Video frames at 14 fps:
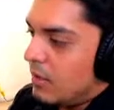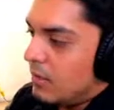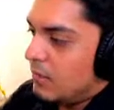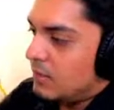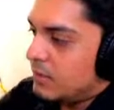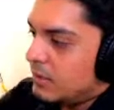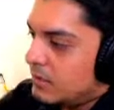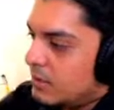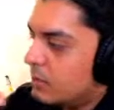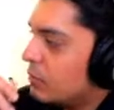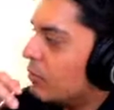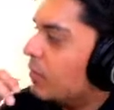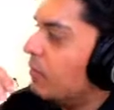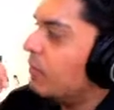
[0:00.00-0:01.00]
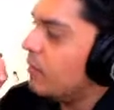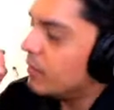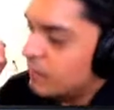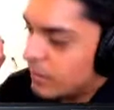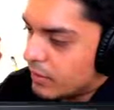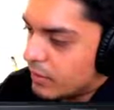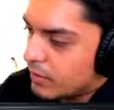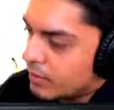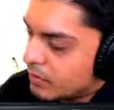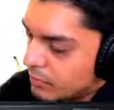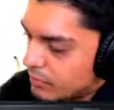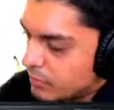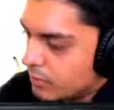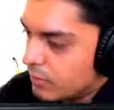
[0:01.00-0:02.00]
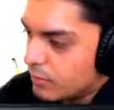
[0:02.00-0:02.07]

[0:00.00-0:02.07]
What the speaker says: There's some sort of valve you can control